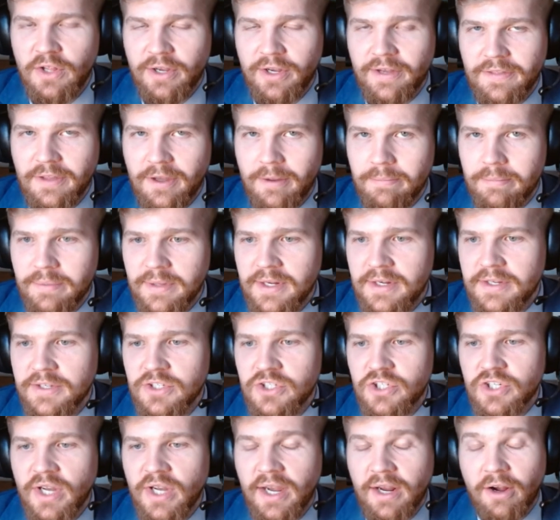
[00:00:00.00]
look at the completeness
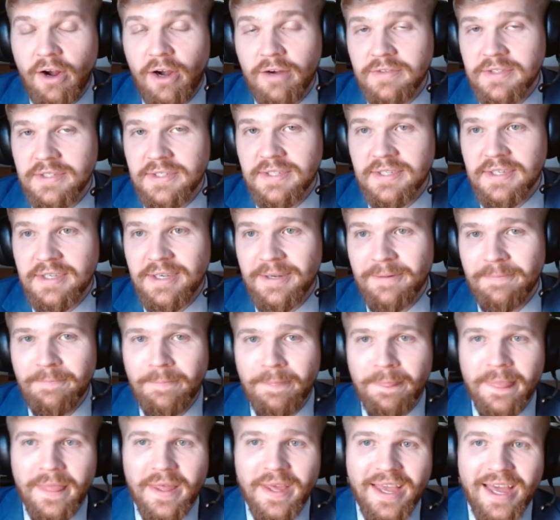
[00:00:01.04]
check, obviously.
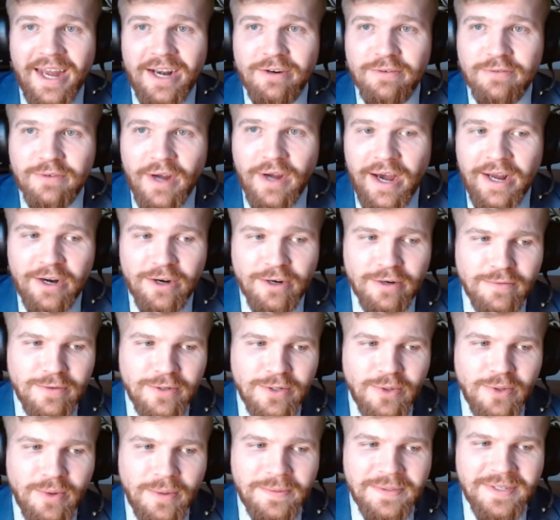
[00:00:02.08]
Head on, head on over
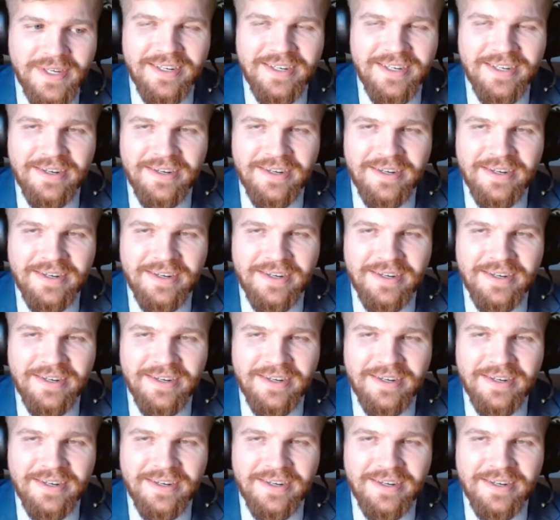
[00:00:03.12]
to our website